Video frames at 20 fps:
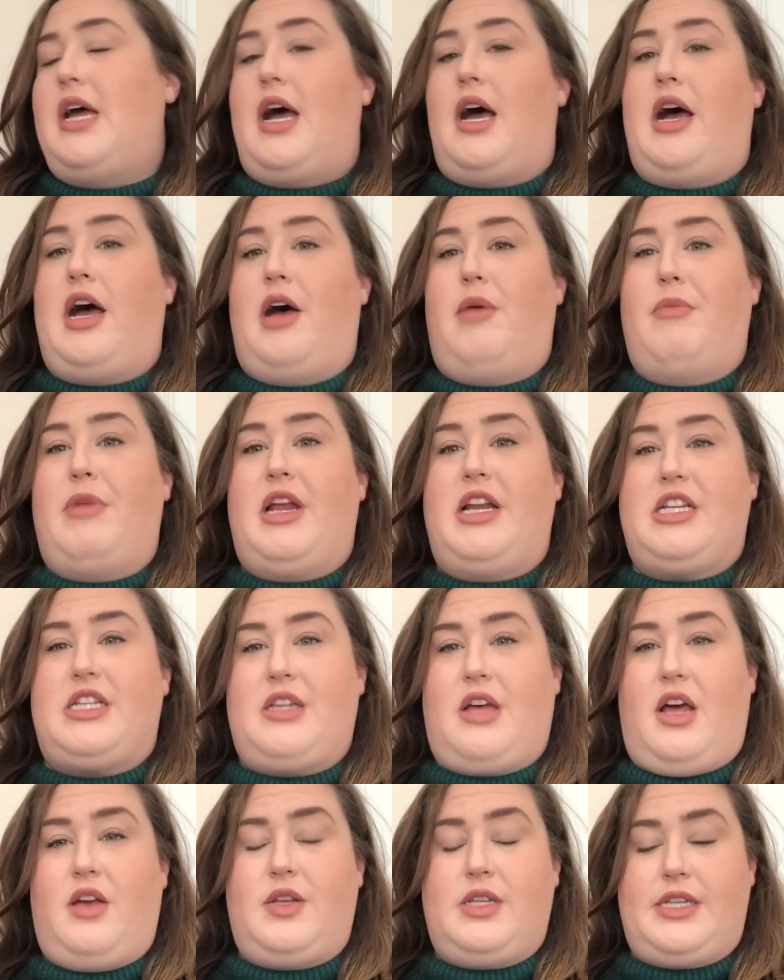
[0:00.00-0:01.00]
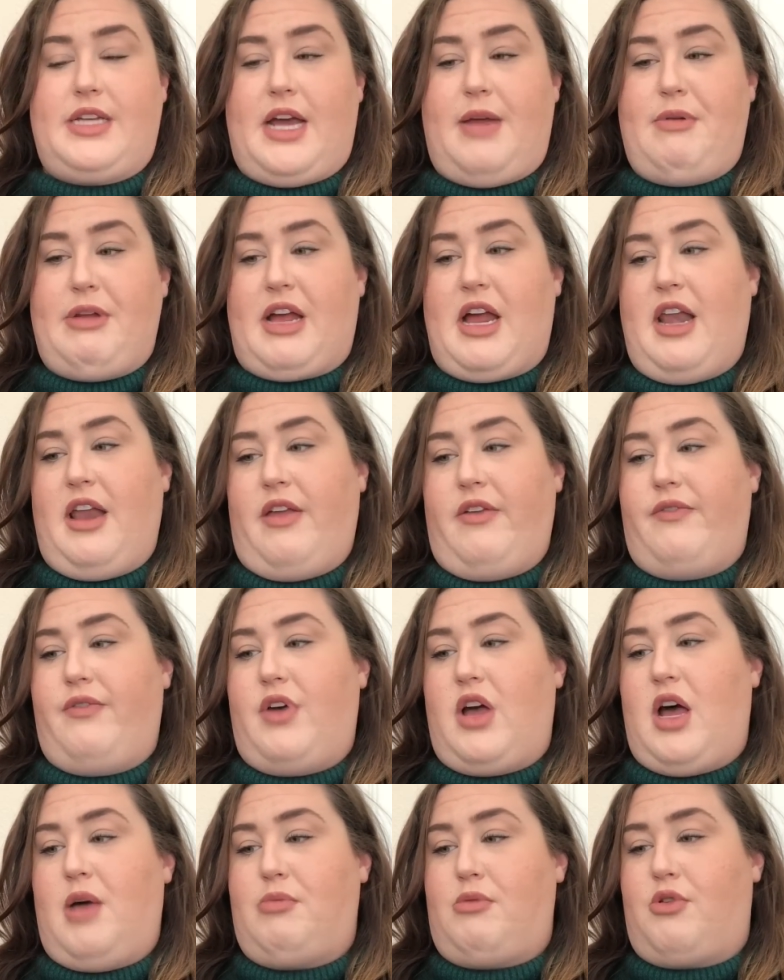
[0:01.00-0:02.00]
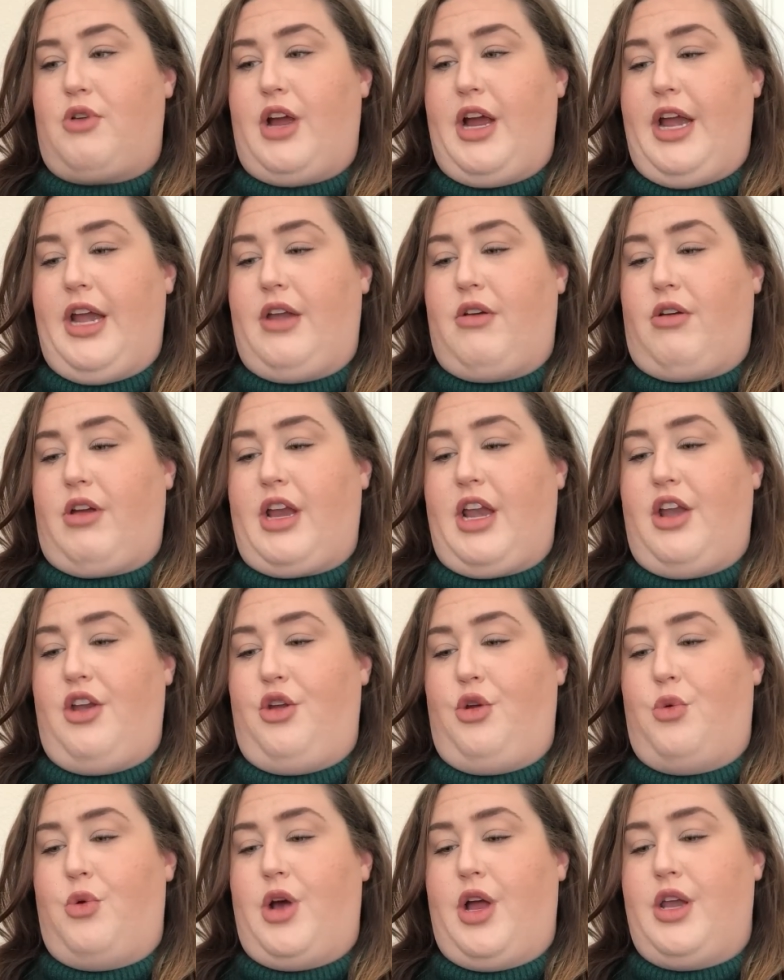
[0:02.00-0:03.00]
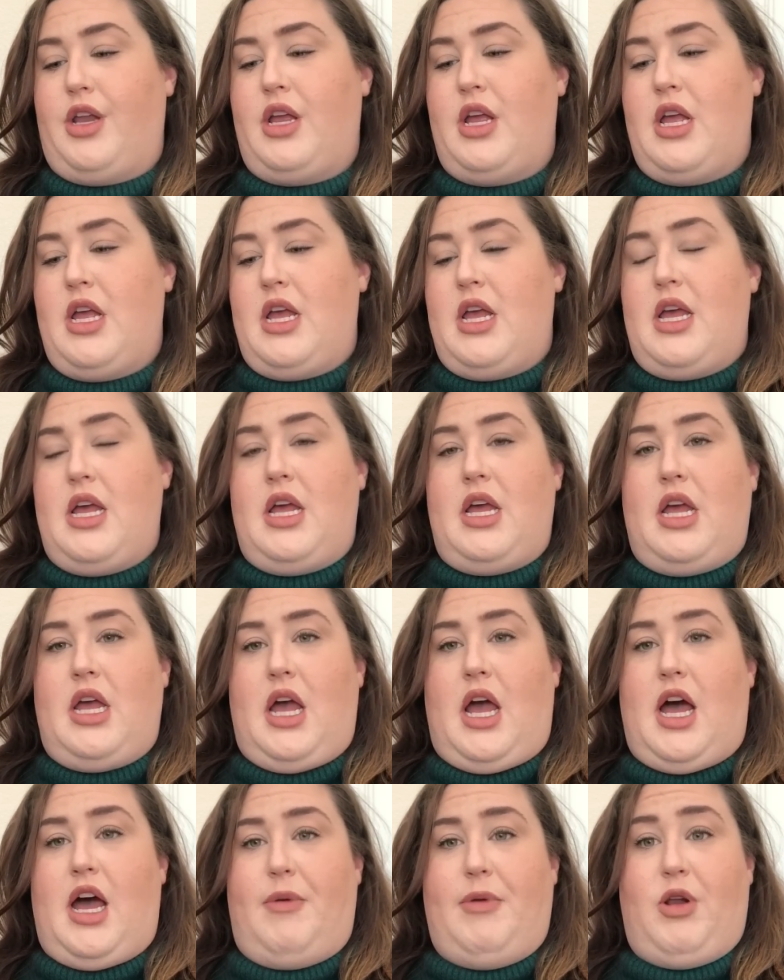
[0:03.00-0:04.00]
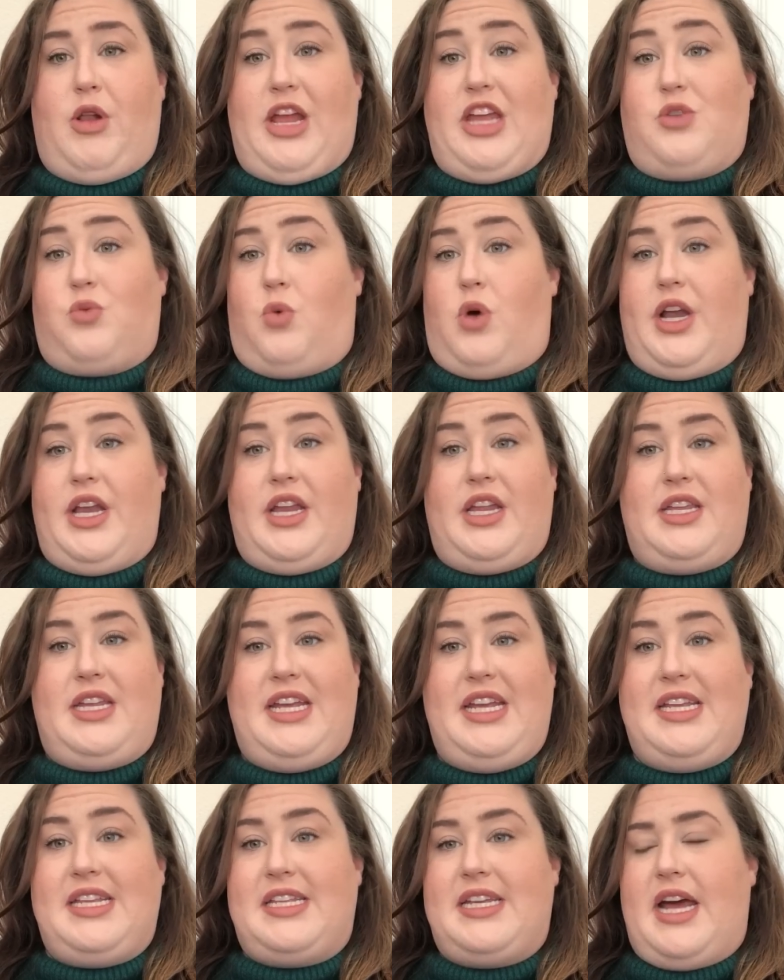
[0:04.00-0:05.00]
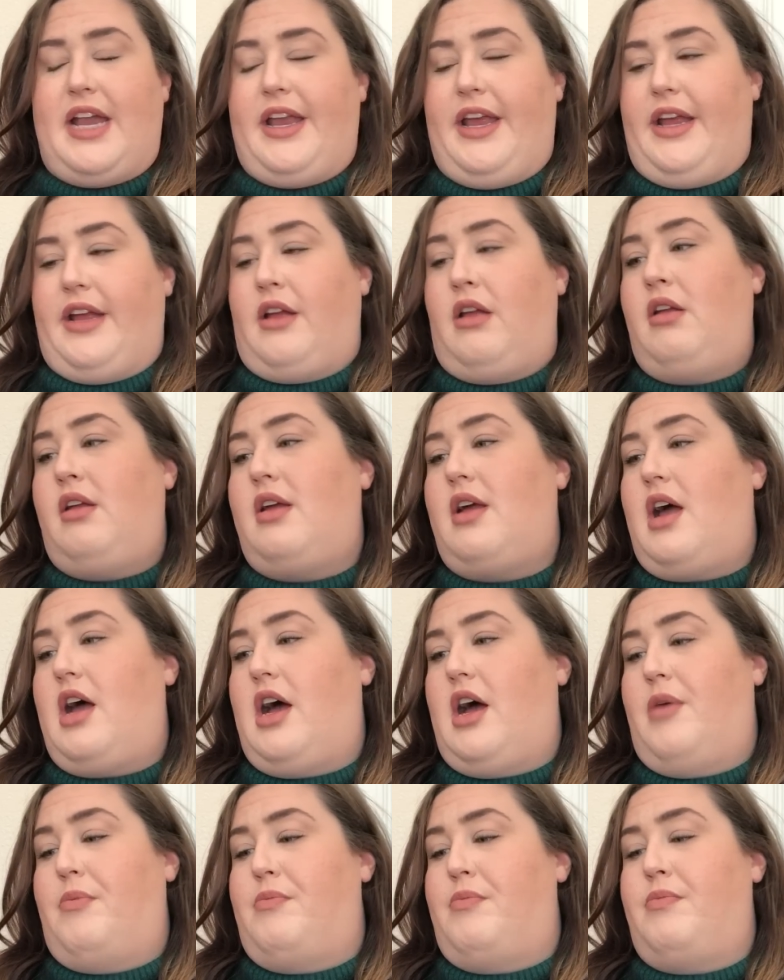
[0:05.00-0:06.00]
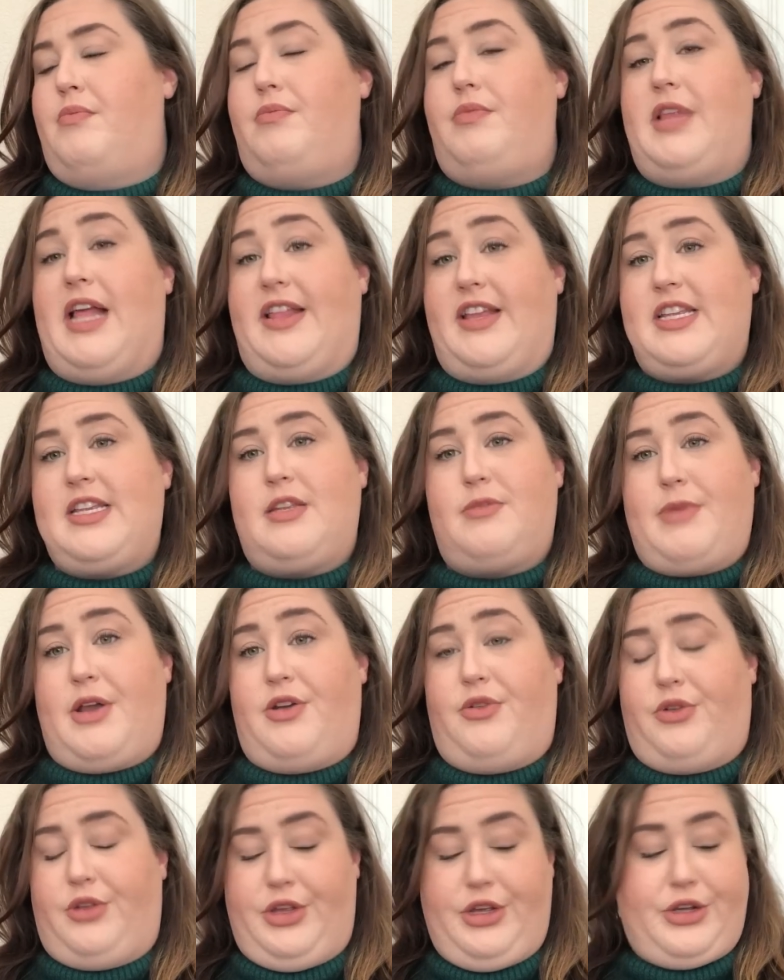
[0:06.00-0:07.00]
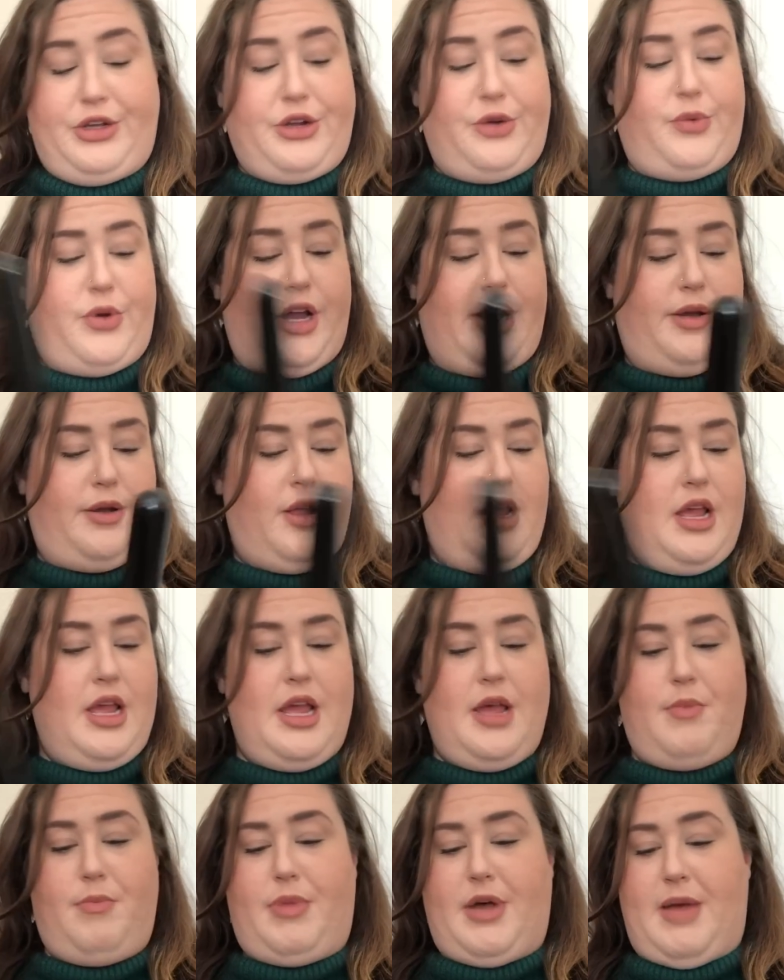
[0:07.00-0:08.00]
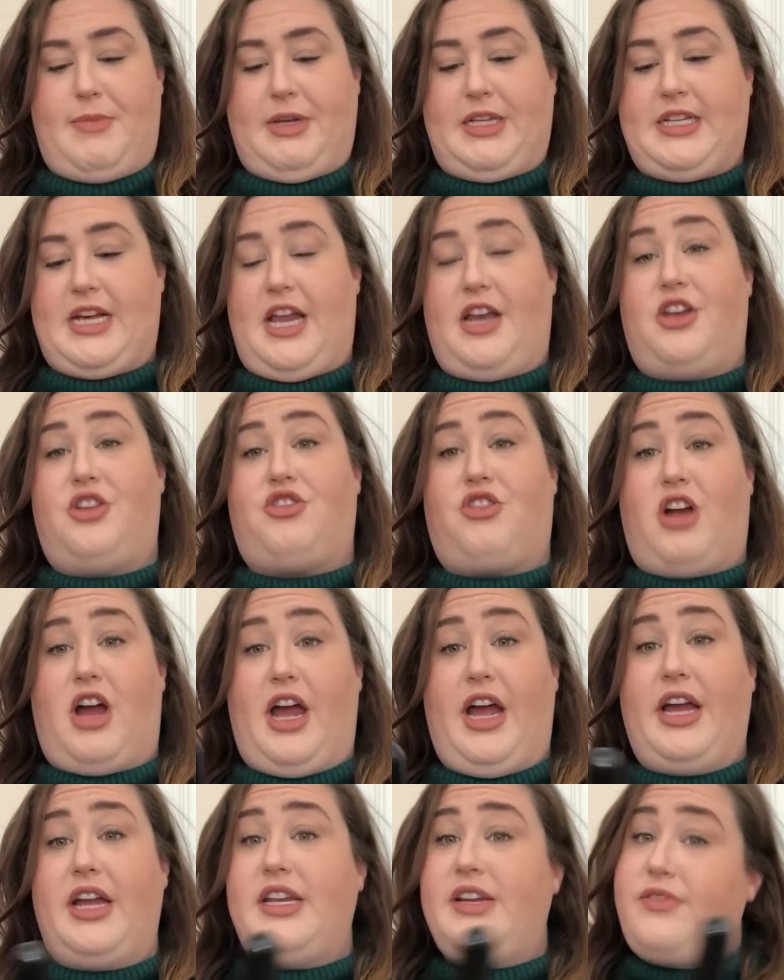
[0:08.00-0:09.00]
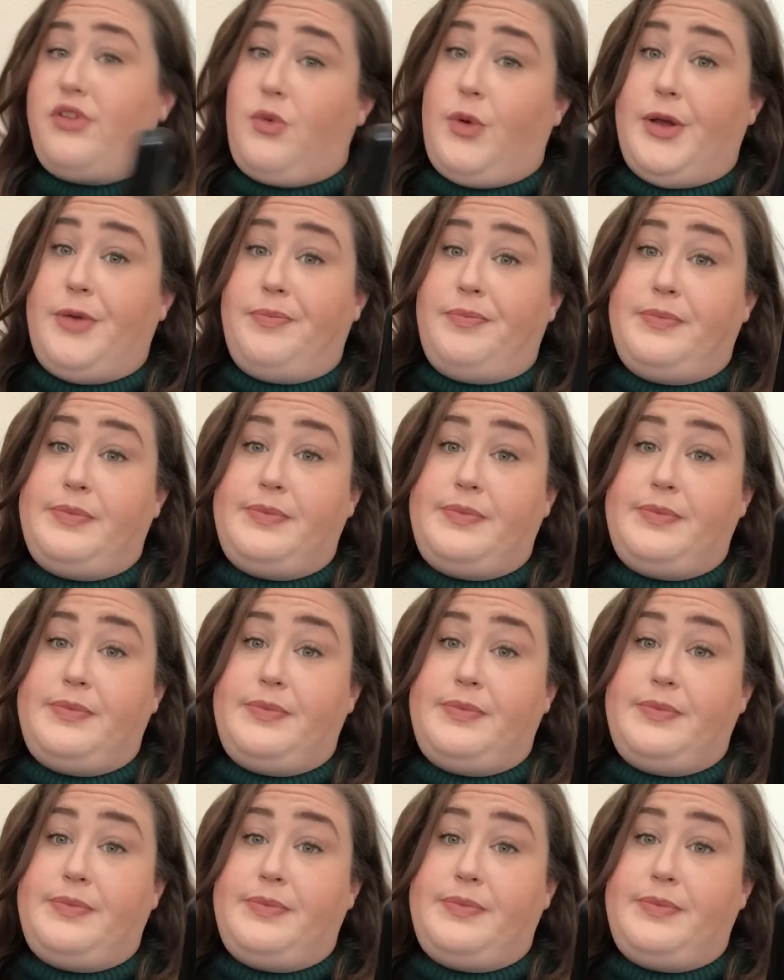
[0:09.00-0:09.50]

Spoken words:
and I just thought it was time to kind of upgrade or get a new one. It only has one heat setting. Now this has been a really good one, but I'm excited to try a different one.